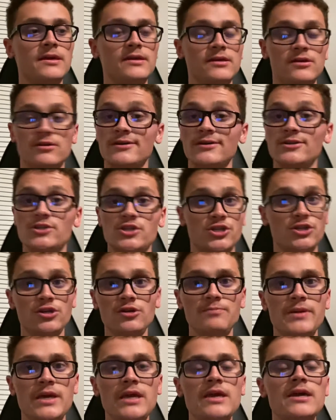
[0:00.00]
Or it
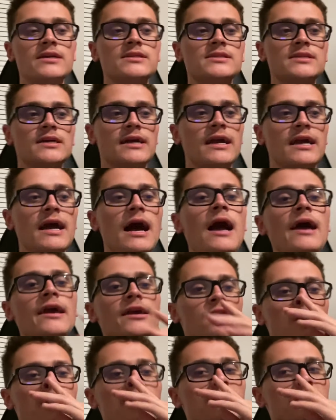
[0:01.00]
should be. It's a guy
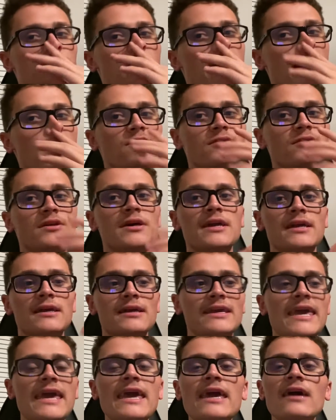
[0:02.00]
going around
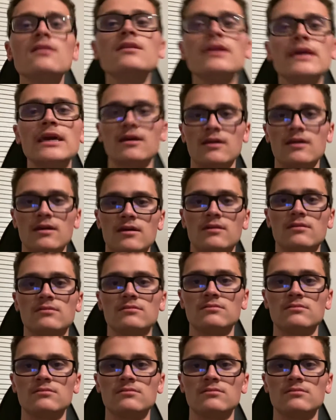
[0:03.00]
killing